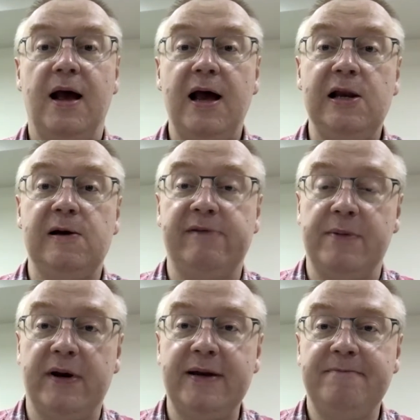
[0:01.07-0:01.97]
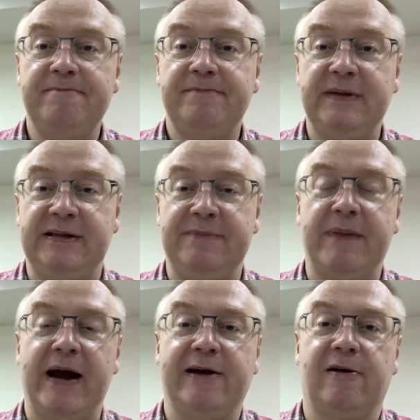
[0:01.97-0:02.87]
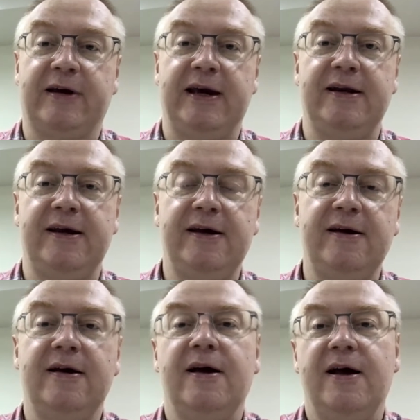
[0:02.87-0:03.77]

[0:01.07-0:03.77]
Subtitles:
Hello everybody, this is Bangkok Ian here,